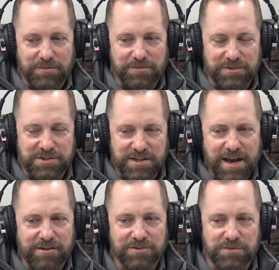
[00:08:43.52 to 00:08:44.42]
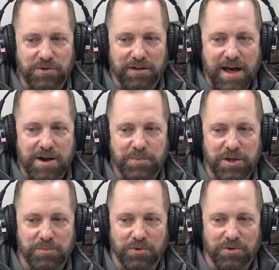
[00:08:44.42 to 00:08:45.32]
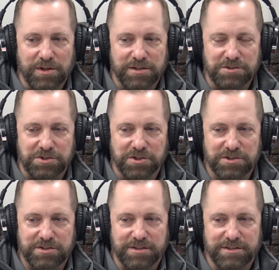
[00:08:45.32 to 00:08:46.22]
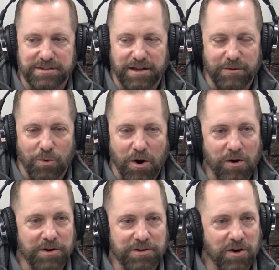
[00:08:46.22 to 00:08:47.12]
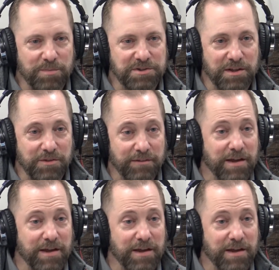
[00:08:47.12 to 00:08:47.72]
Sales for a lot of people is just an all-encompassing thing.